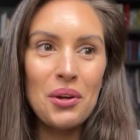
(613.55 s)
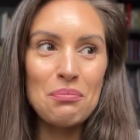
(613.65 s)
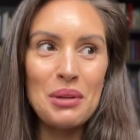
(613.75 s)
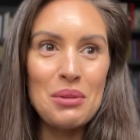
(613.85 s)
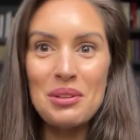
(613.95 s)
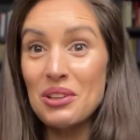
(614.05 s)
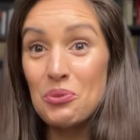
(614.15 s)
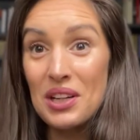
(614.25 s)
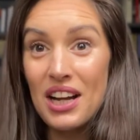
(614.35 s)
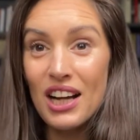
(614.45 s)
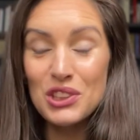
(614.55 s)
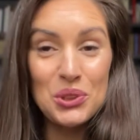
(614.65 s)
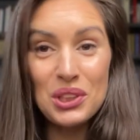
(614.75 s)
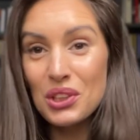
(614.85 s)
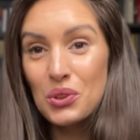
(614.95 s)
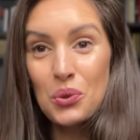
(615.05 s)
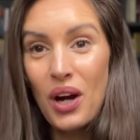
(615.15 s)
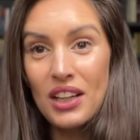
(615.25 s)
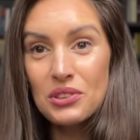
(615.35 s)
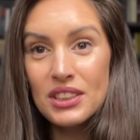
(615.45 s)
maybe 100,
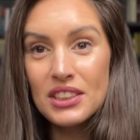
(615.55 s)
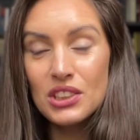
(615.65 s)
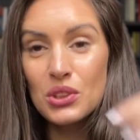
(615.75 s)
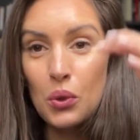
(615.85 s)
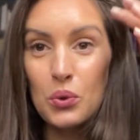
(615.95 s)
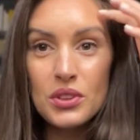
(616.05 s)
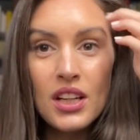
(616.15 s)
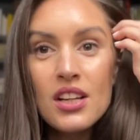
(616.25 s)
200 years old.